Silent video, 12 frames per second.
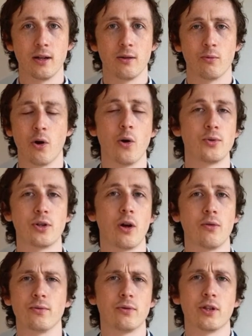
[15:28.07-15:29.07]
We're
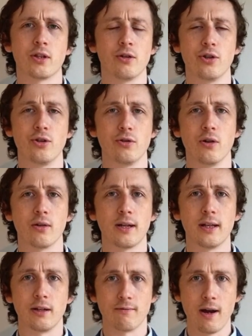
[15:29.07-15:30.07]
all just going to choose not
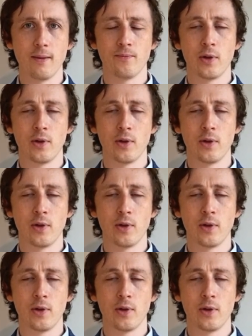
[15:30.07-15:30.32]
killing, right?